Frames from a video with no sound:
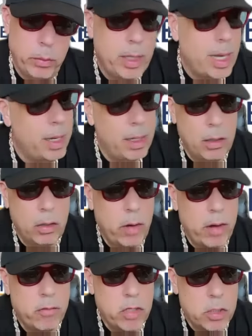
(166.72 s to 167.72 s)
got a
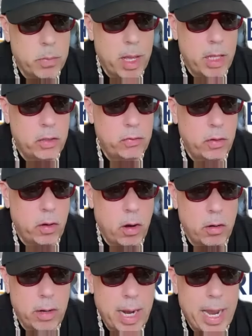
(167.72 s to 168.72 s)
great response for
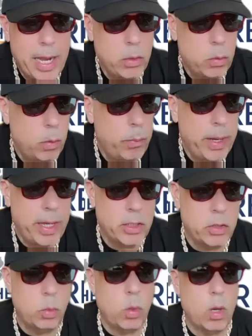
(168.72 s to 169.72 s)
our annual Pass
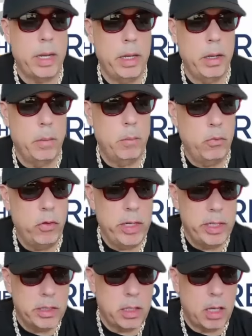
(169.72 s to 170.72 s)
the Wire
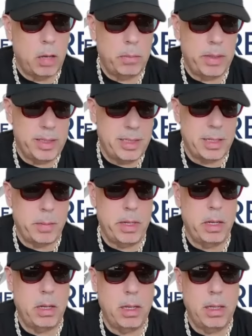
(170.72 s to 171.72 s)
Breeders' Cup
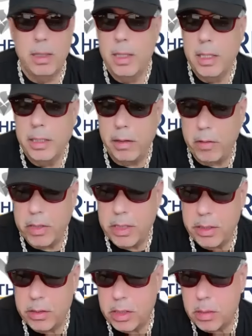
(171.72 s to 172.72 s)
Seminar. There are
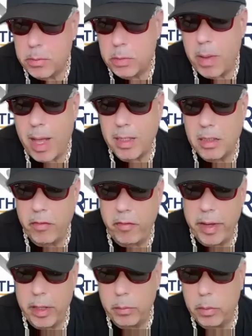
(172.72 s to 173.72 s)
still some spots
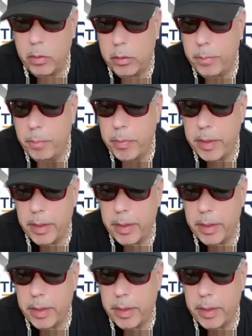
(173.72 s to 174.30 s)
available.